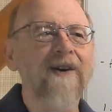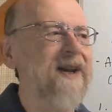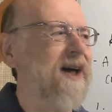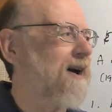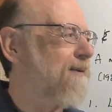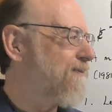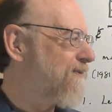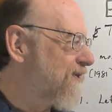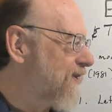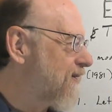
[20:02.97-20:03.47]

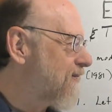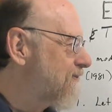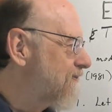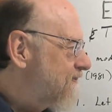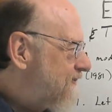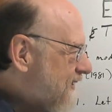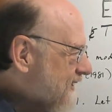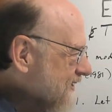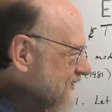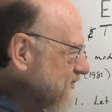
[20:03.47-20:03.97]
not from
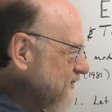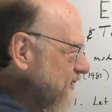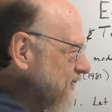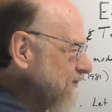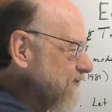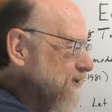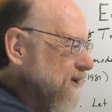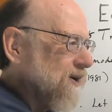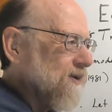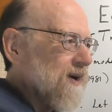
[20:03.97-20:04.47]
this sort
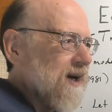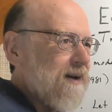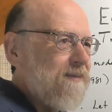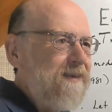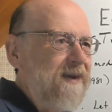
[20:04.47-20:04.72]
of program,